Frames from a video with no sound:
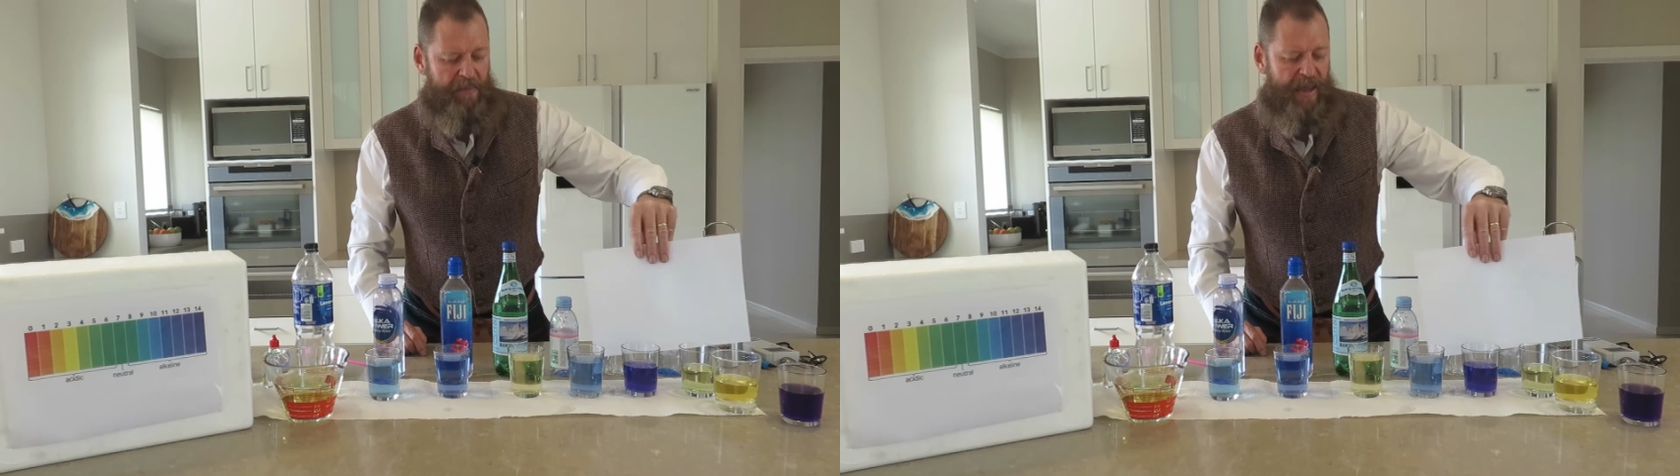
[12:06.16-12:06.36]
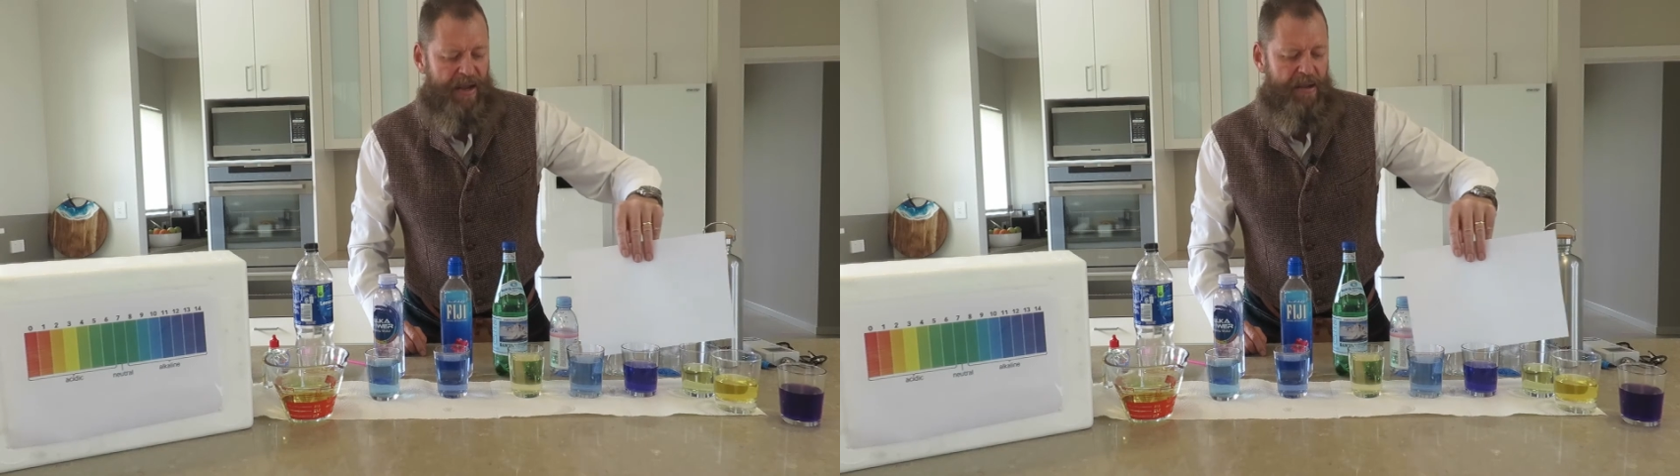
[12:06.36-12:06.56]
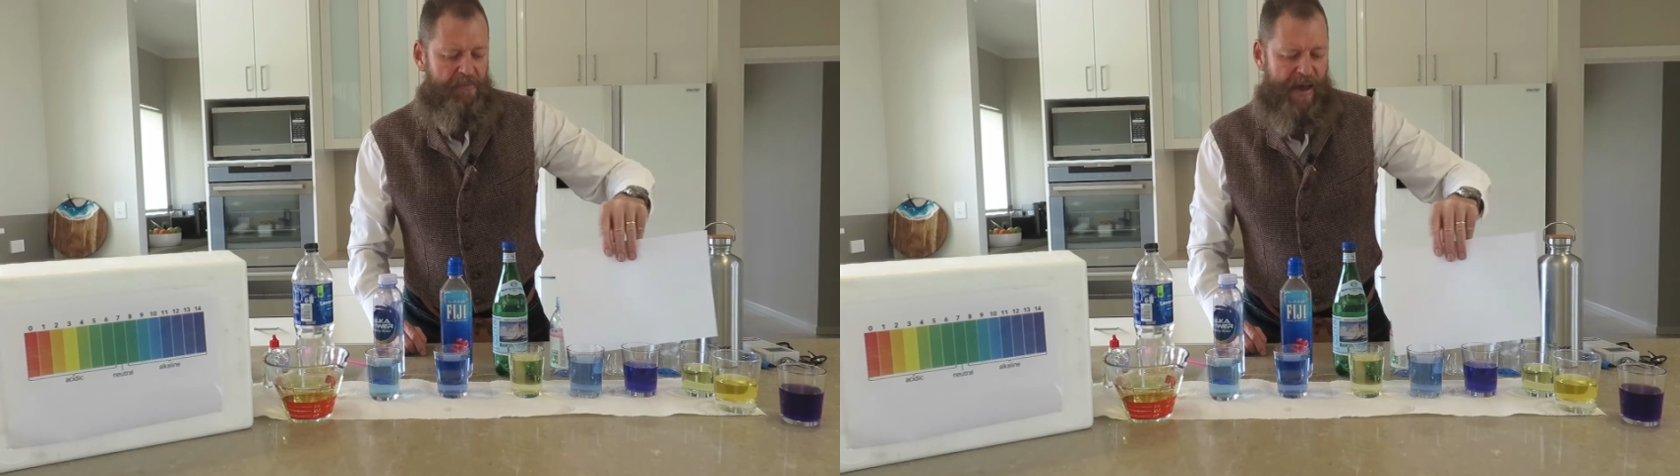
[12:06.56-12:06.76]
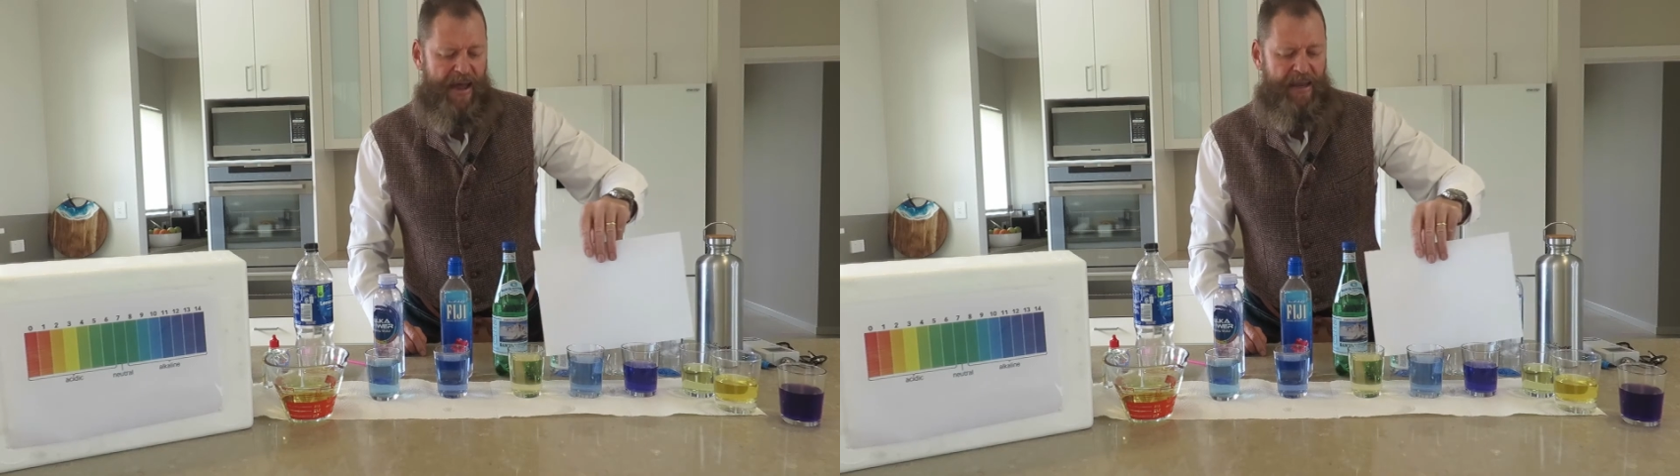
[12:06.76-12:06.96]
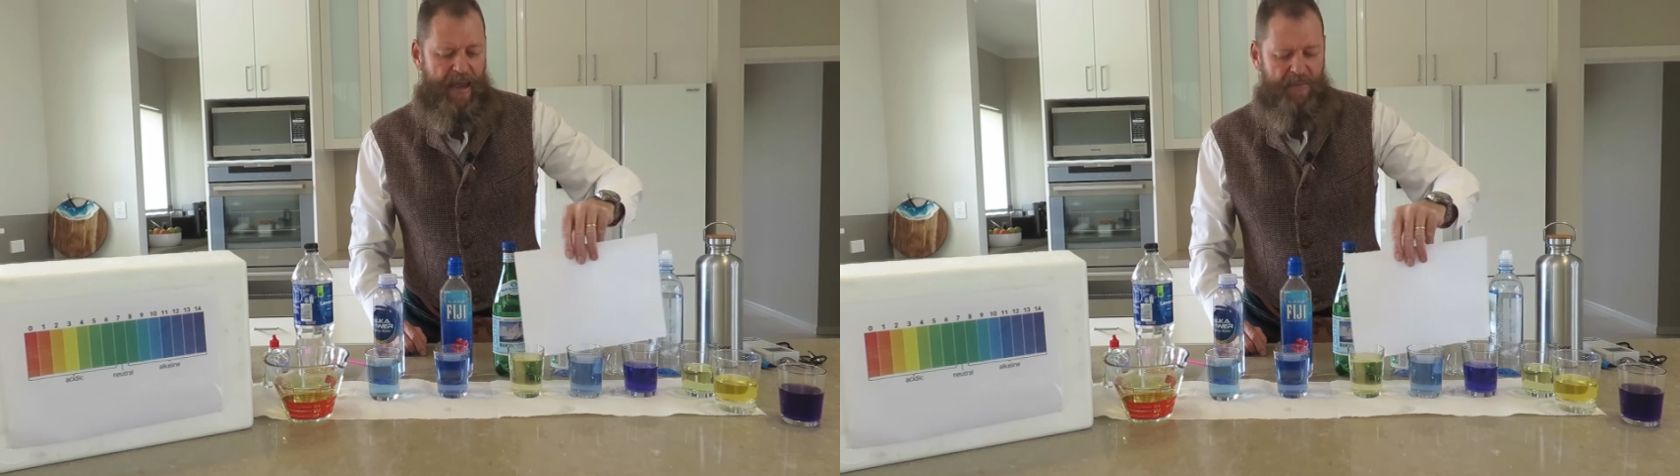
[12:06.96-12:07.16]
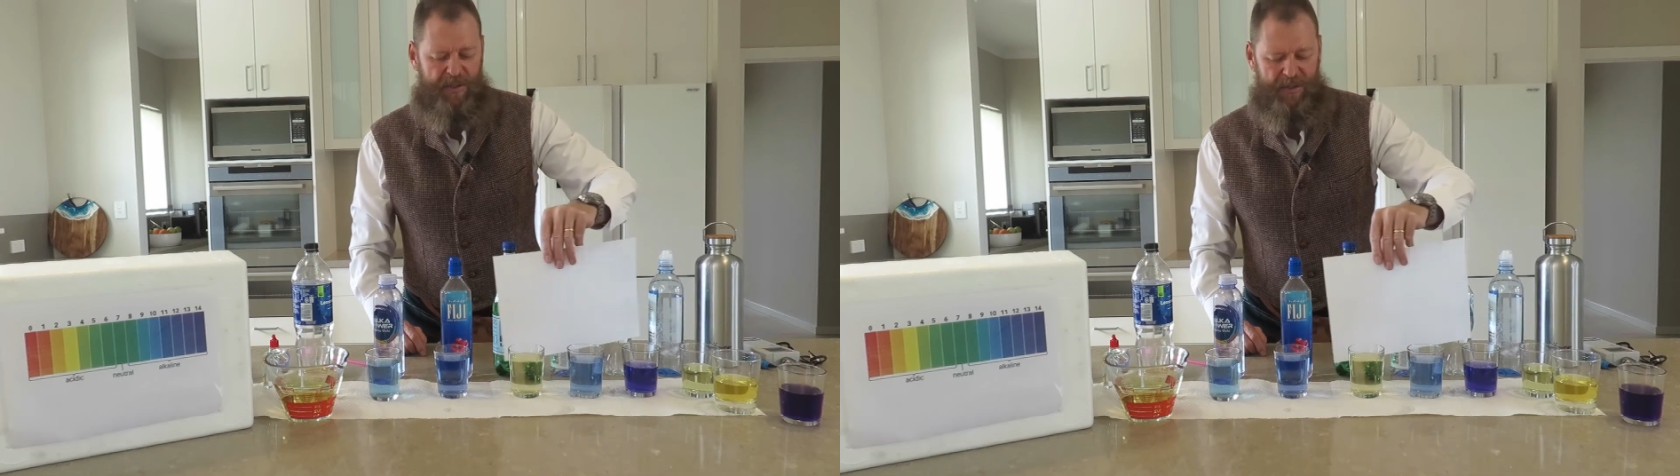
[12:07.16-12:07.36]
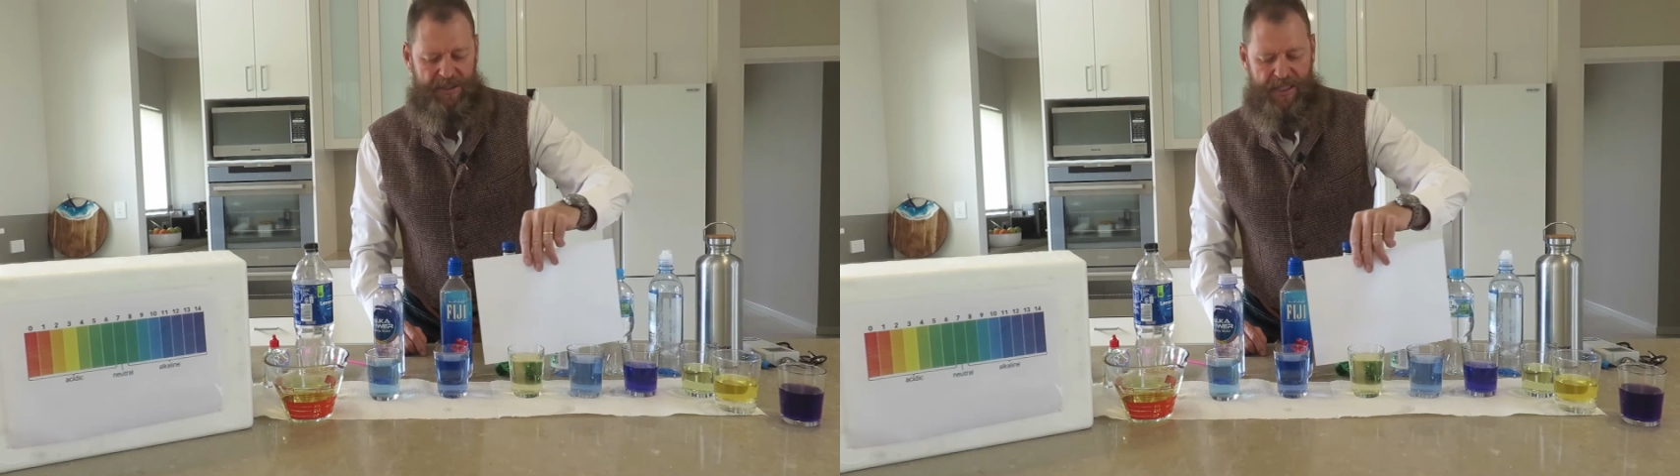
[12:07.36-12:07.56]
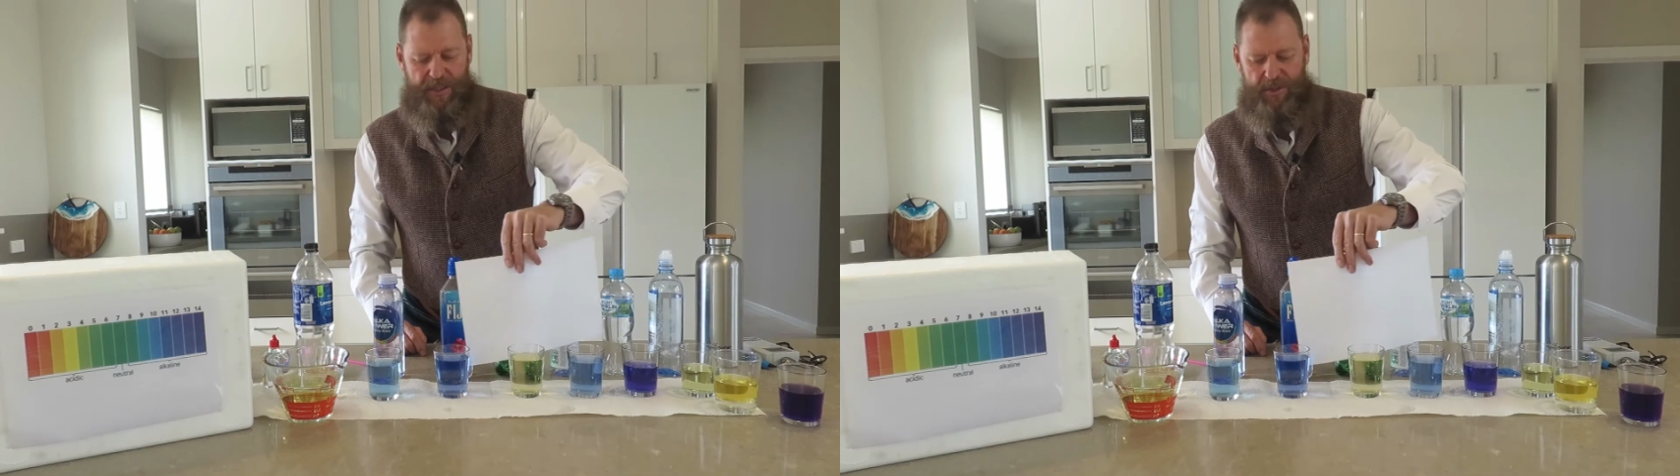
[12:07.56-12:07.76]
I'm getting bad
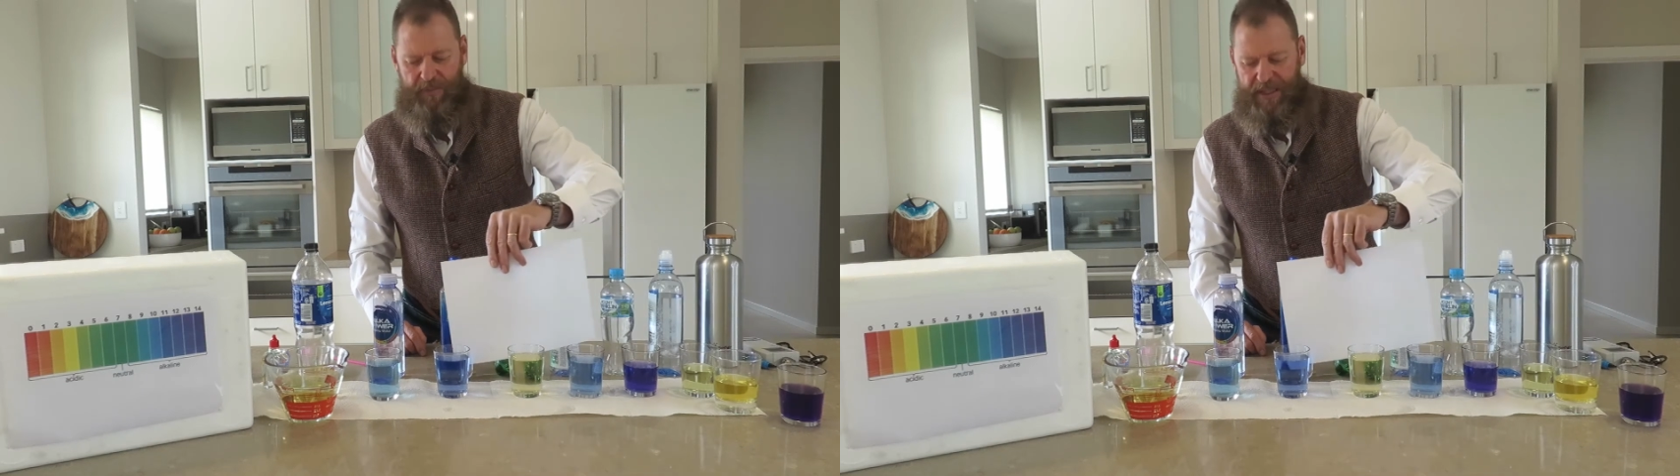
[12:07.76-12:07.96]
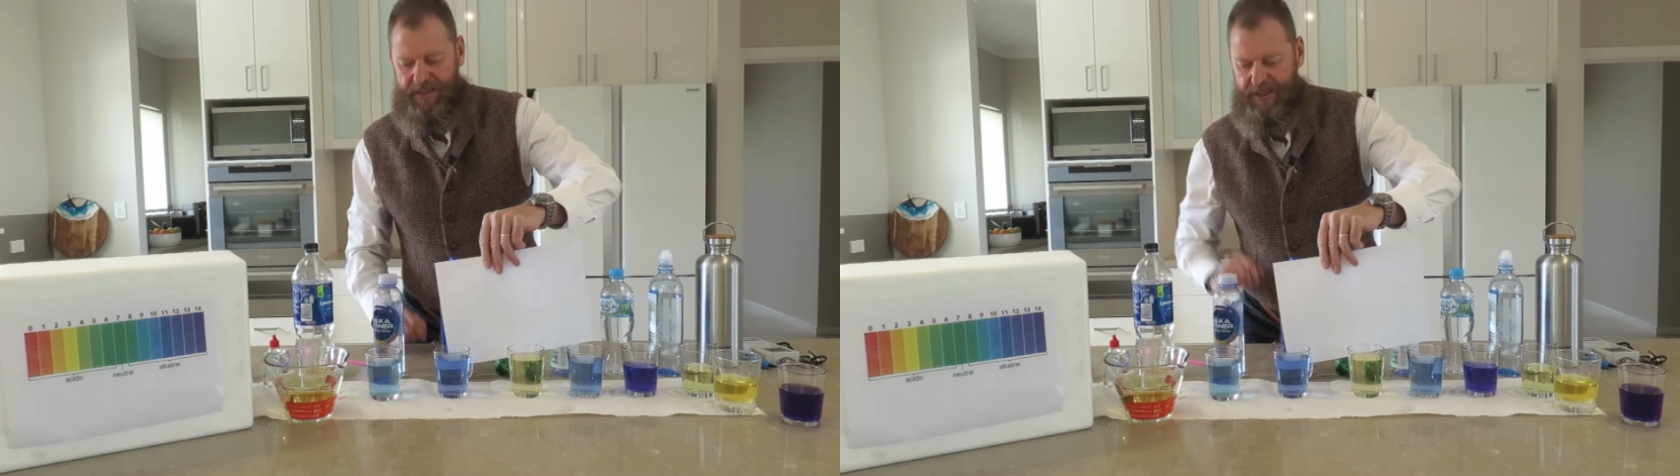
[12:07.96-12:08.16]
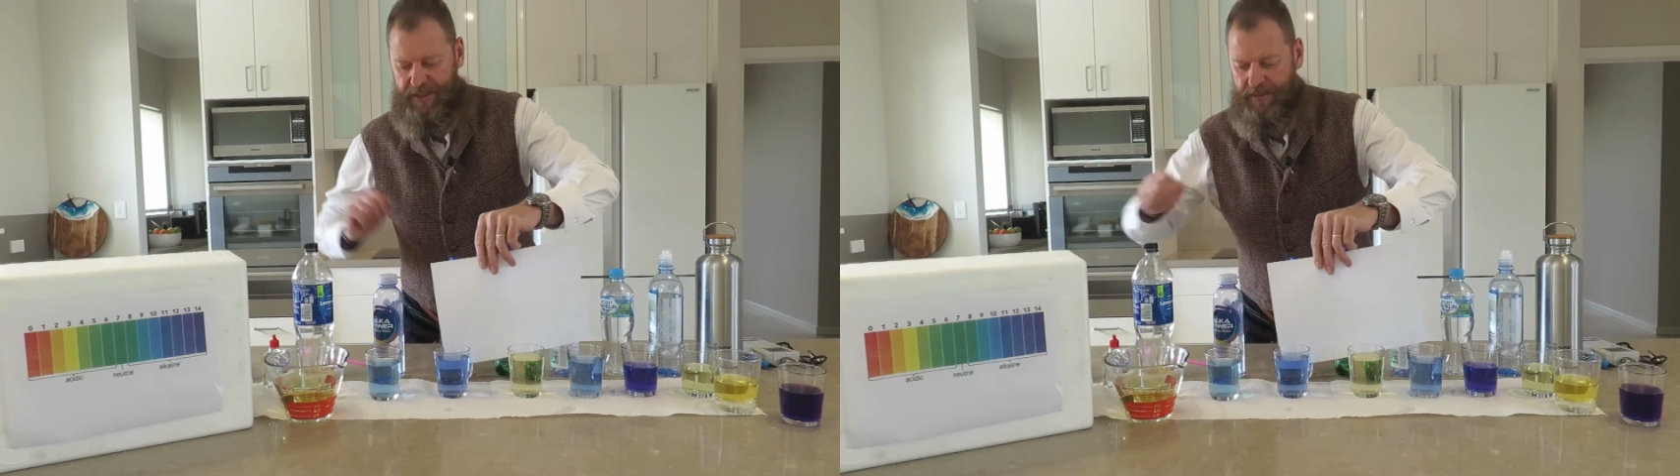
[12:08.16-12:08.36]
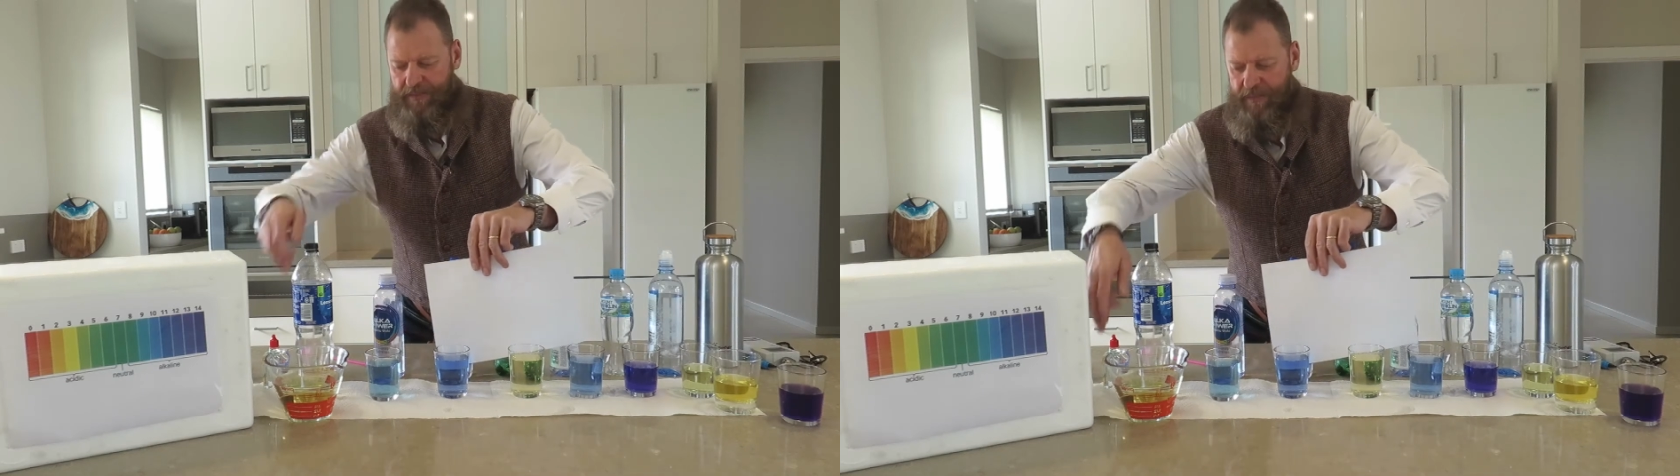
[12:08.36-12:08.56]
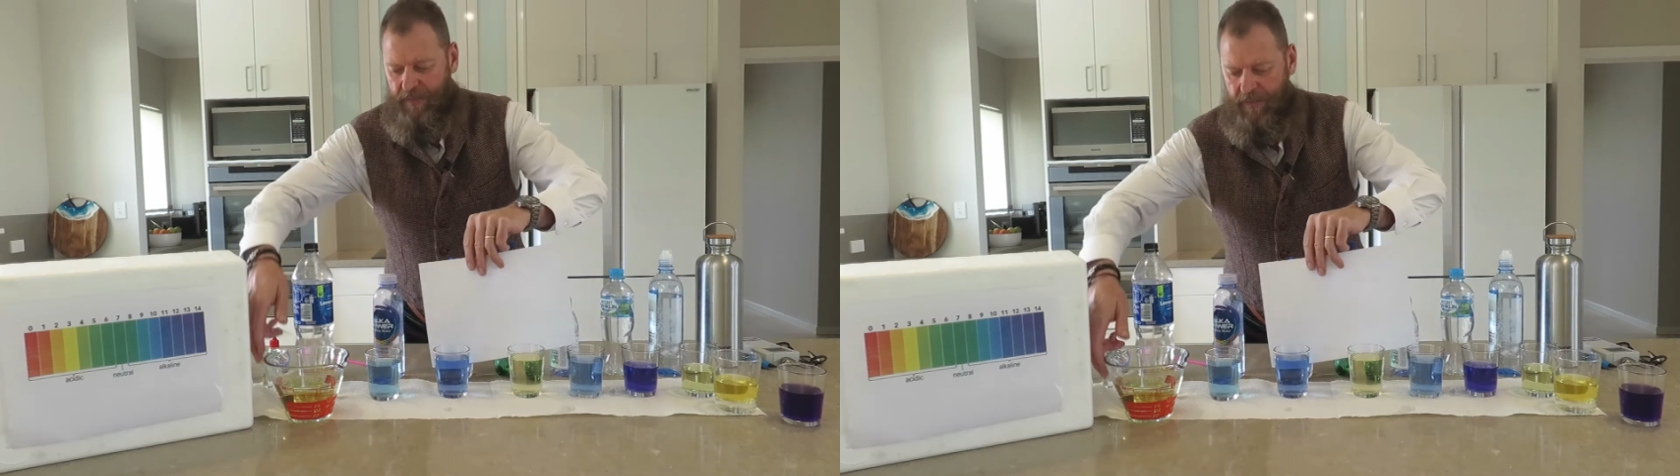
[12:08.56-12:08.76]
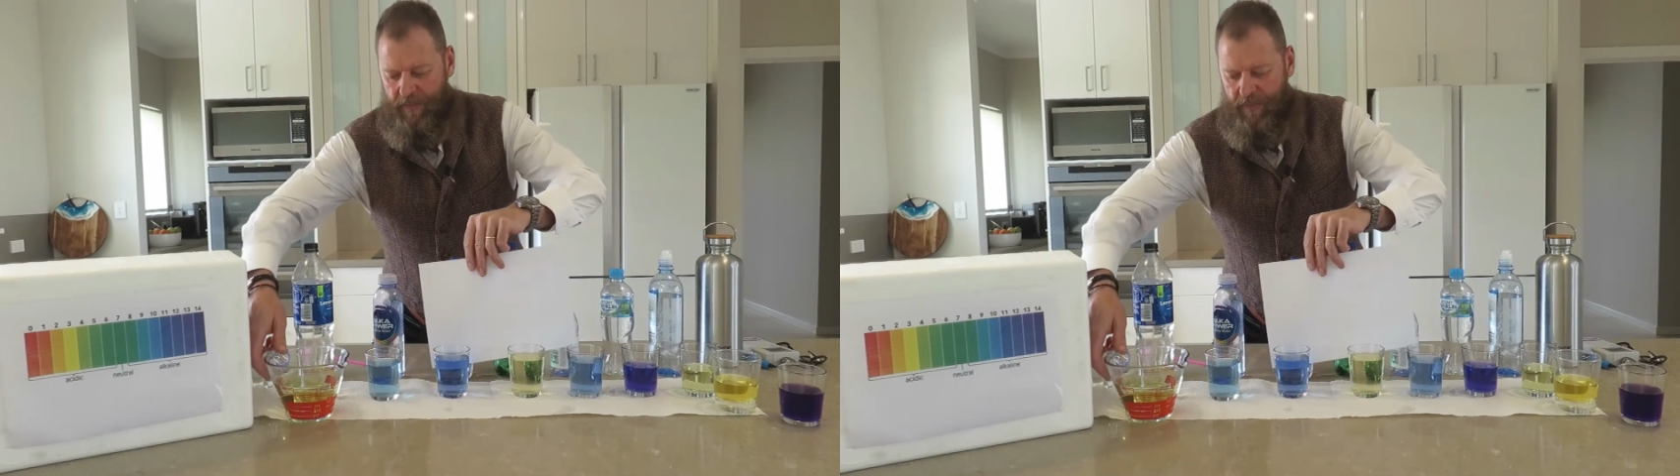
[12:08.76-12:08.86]
chemicals into my system.